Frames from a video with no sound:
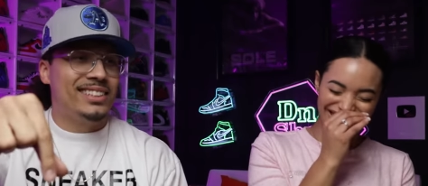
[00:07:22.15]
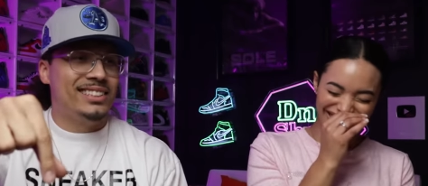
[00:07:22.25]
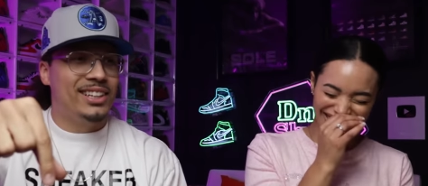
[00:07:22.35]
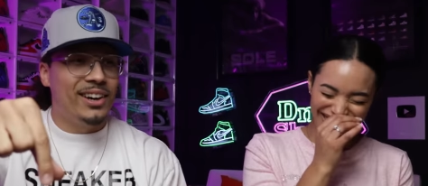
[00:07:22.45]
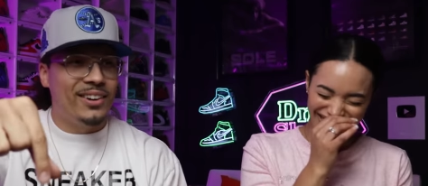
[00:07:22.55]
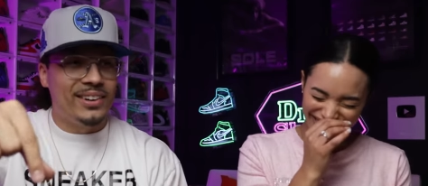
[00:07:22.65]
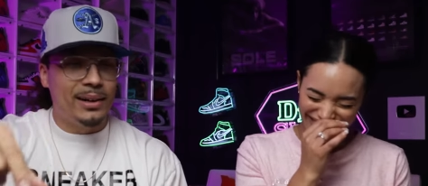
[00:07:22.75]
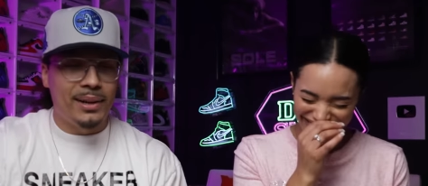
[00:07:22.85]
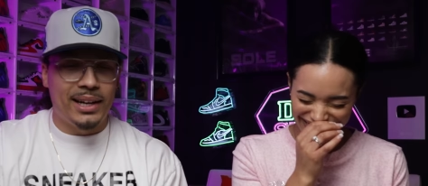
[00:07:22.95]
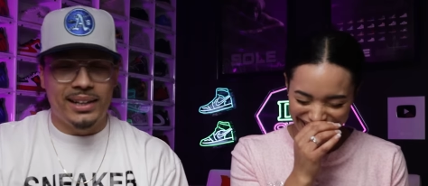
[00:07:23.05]
Speaker 1: out the toe and
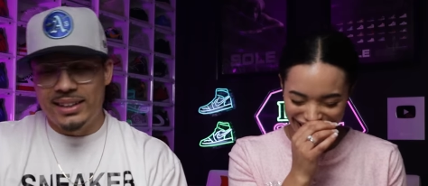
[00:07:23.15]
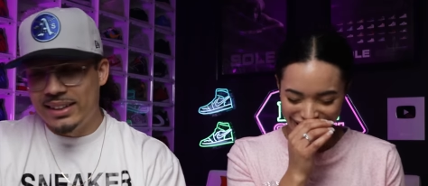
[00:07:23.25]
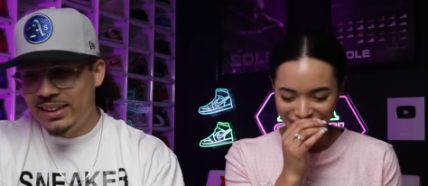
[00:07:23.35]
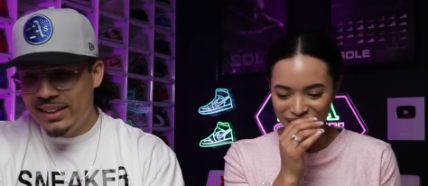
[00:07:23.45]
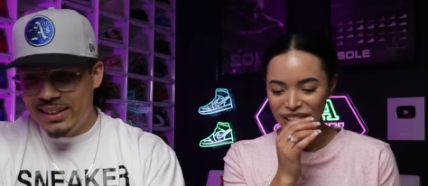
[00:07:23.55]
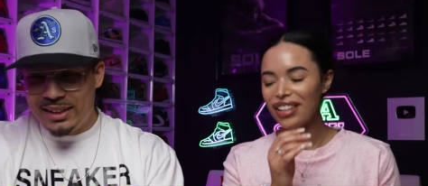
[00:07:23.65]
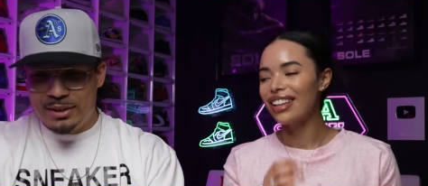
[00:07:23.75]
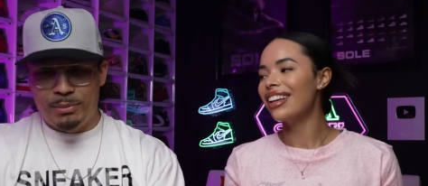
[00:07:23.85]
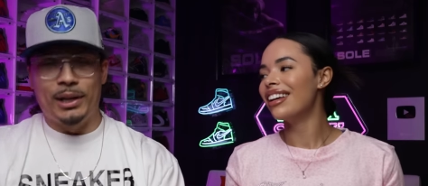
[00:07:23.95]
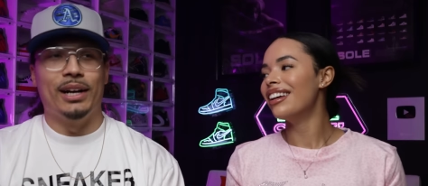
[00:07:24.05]
I'm like
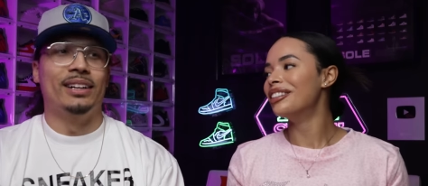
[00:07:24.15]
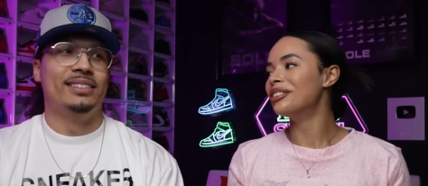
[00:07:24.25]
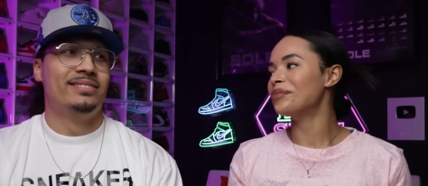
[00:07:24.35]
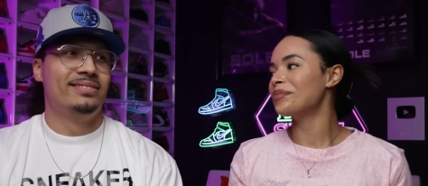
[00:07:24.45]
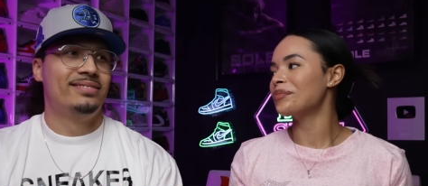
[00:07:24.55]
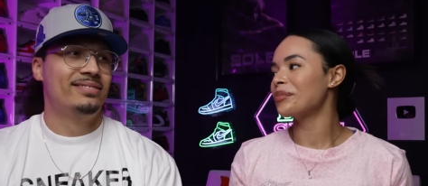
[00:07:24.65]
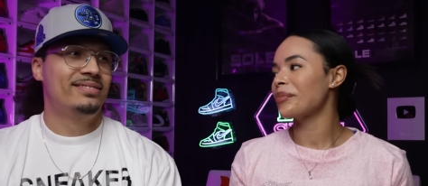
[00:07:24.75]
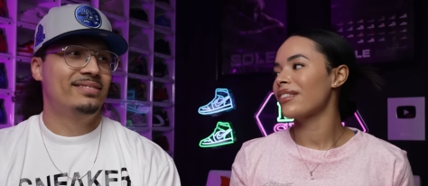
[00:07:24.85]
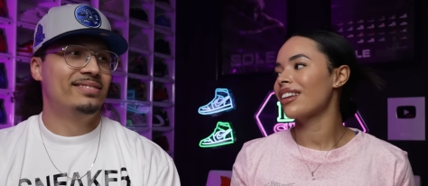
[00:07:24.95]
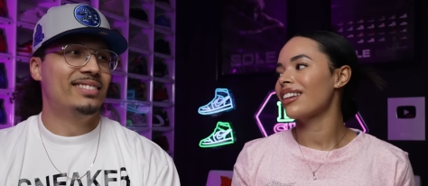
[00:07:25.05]
bruh
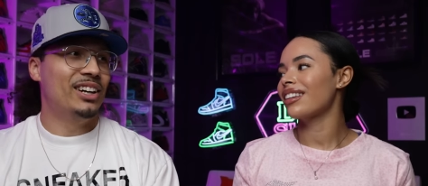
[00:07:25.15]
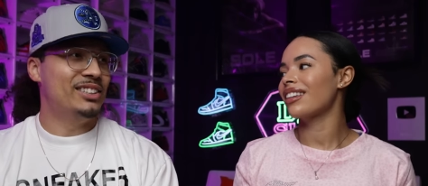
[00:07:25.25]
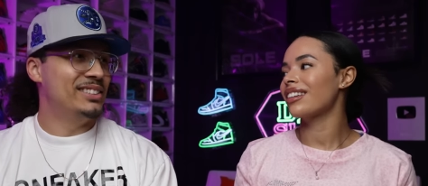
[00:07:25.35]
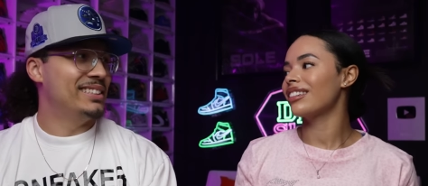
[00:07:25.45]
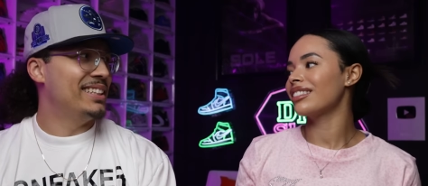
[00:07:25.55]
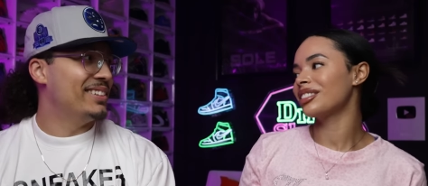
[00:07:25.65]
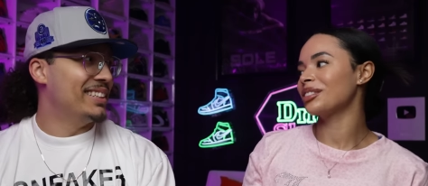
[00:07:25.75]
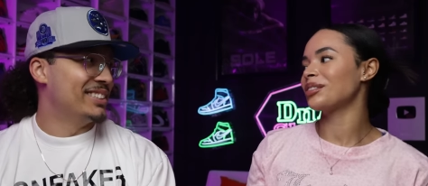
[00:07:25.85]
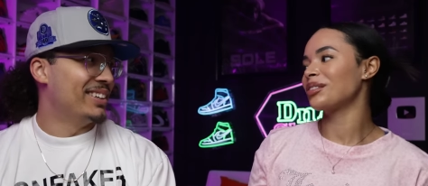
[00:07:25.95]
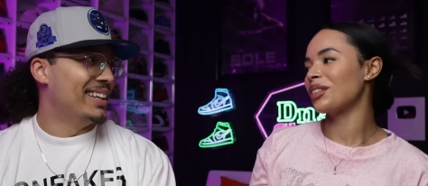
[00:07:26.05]
are you
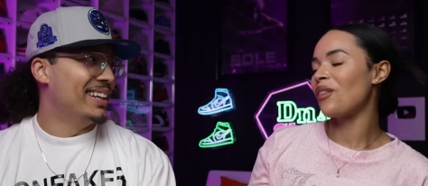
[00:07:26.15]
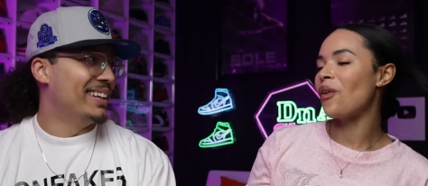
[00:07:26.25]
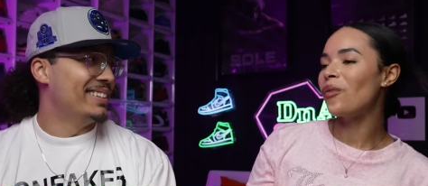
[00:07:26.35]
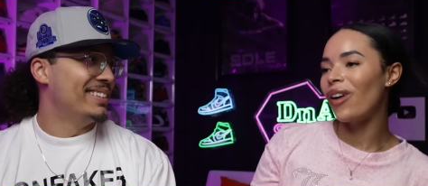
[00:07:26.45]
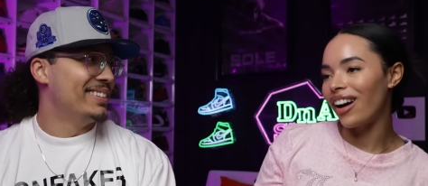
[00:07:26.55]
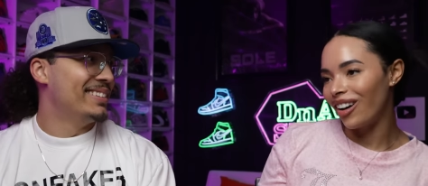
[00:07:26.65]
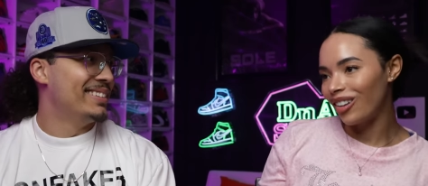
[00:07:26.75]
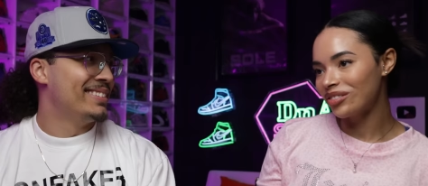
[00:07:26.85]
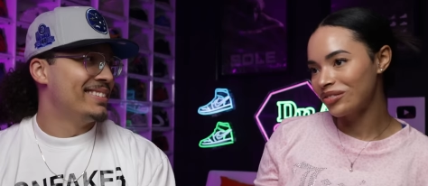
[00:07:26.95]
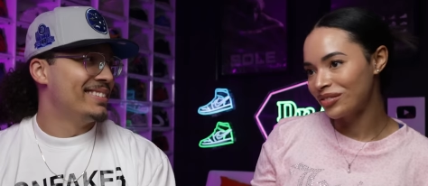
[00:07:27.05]
serious right now
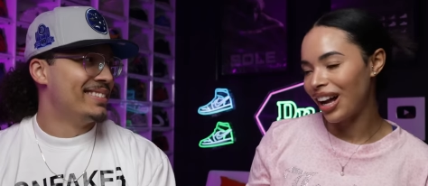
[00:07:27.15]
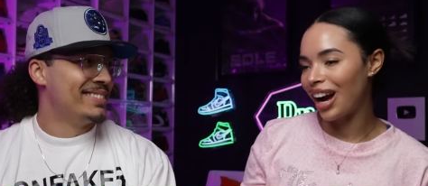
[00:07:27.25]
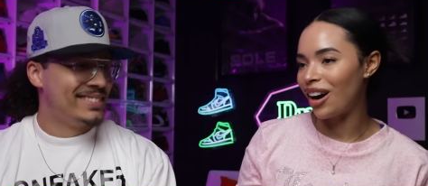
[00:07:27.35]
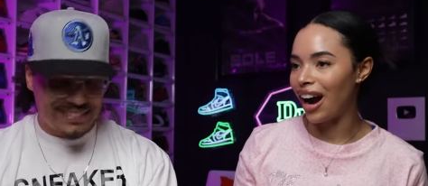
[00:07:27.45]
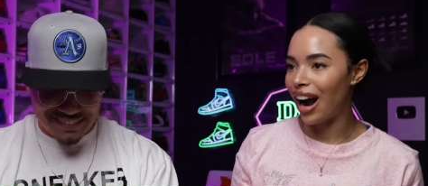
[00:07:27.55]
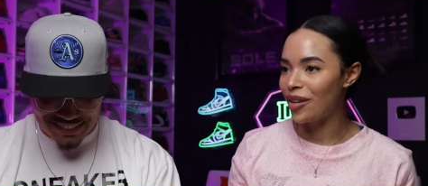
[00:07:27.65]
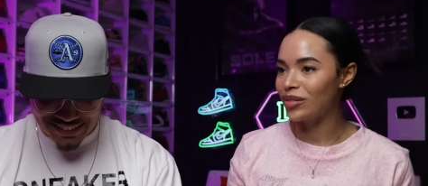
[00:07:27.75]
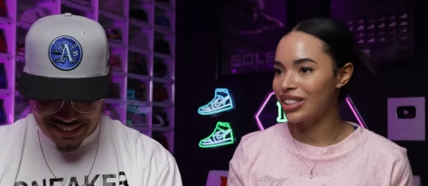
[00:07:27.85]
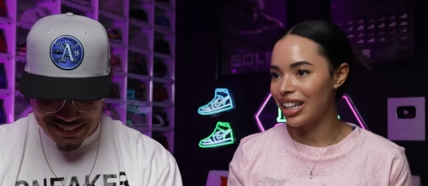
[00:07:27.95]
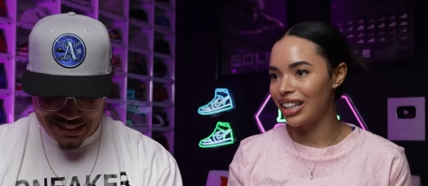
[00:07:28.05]
Speaker 2: well I I'm
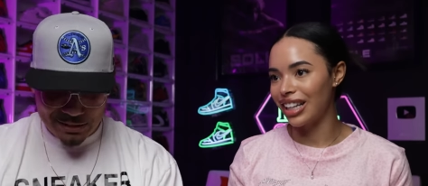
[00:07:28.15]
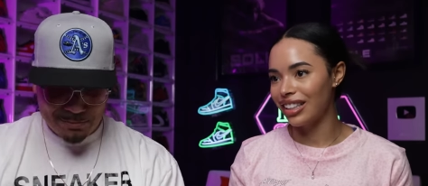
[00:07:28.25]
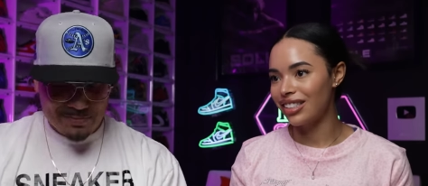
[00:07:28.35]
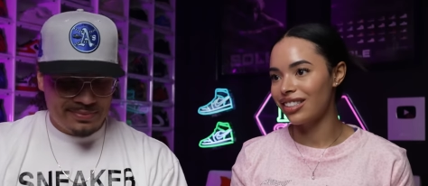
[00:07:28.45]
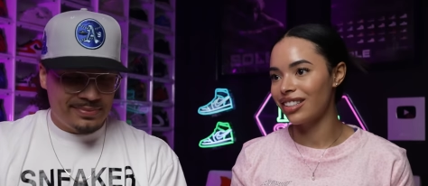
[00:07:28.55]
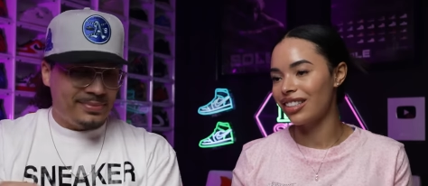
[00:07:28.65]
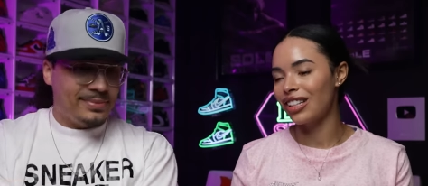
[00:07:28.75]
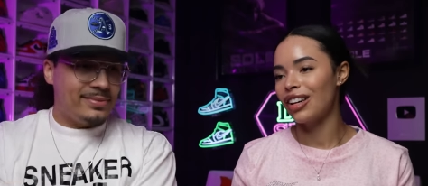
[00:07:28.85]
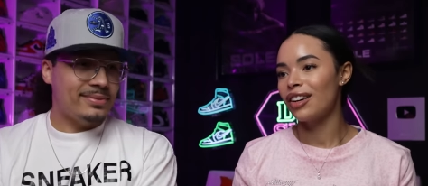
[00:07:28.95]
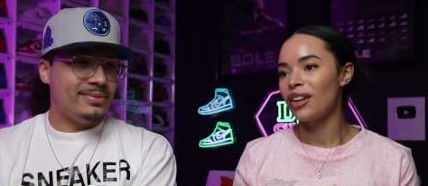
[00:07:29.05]
gonna say this
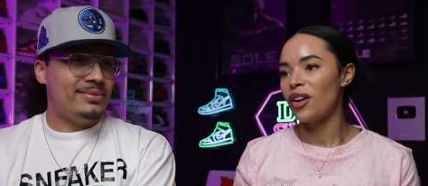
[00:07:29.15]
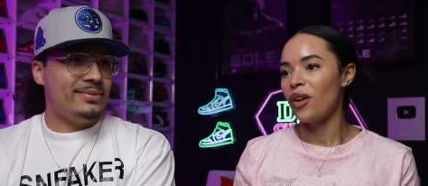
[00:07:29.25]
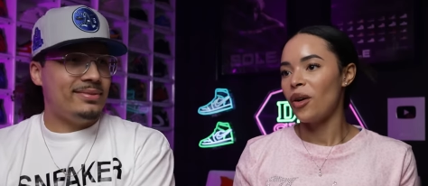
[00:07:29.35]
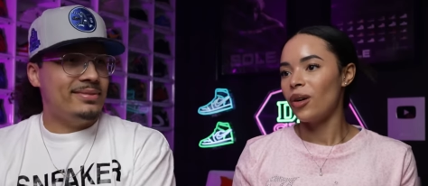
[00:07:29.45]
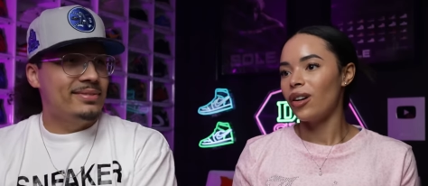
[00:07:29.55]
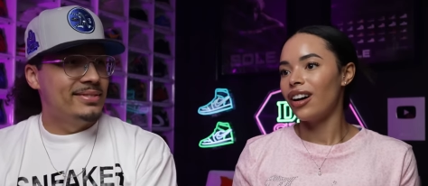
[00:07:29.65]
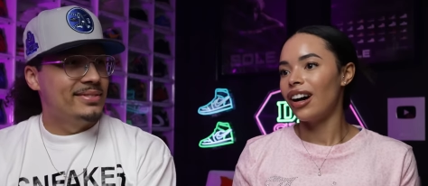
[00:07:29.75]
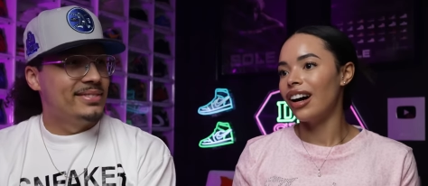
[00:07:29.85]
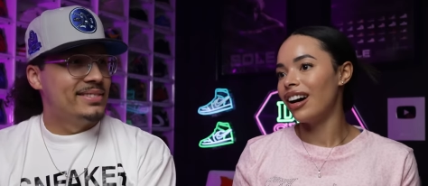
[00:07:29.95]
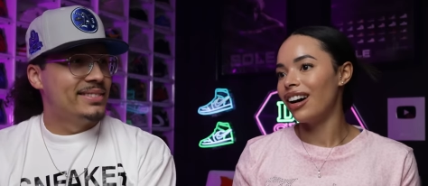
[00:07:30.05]

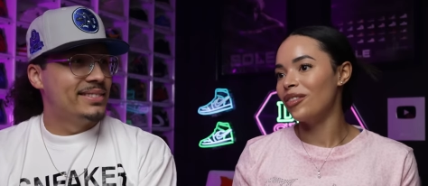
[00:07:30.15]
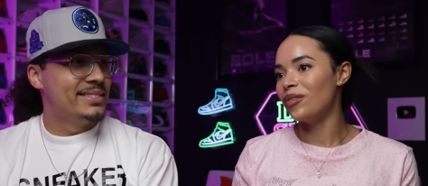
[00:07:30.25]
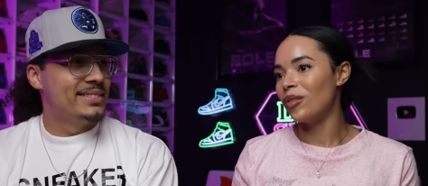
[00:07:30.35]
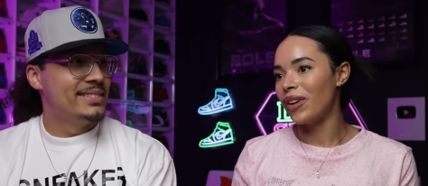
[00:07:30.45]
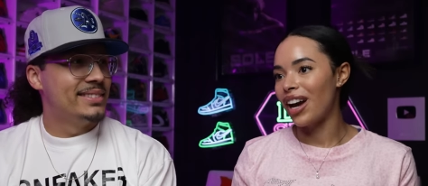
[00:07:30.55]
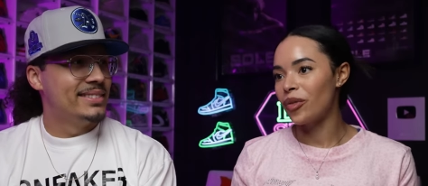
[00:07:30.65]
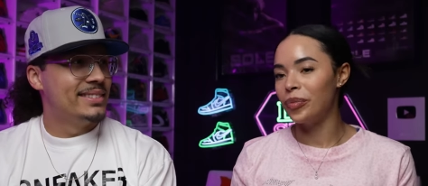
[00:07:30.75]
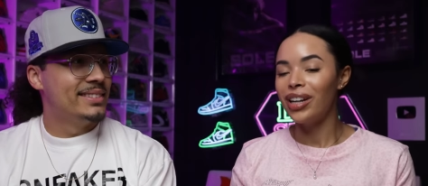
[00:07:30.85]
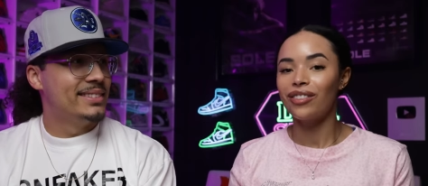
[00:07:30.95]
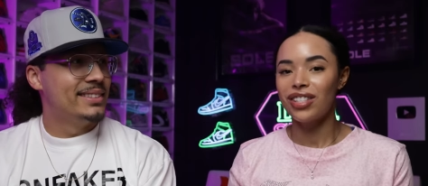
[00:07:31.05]
um we have a
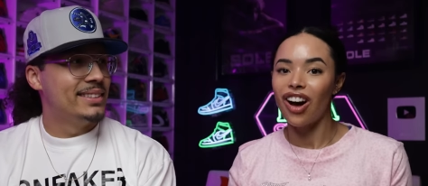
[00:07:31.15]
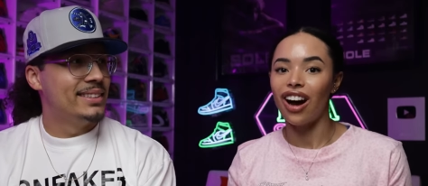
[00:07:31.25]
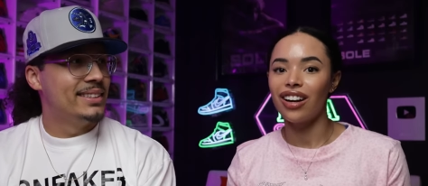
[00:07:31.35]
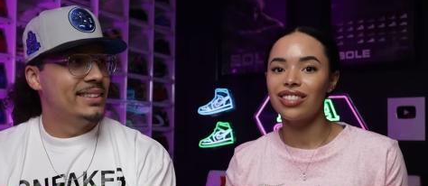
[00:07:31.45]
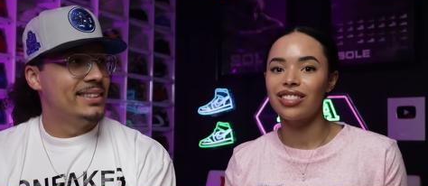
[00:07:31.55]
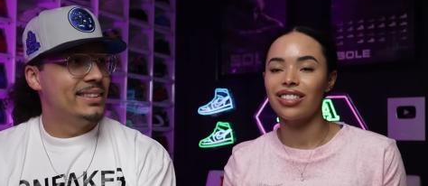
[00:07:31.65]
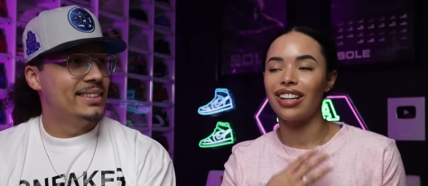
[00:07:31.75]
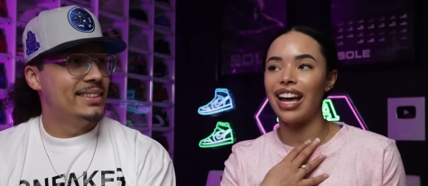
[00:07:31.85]
bin of socks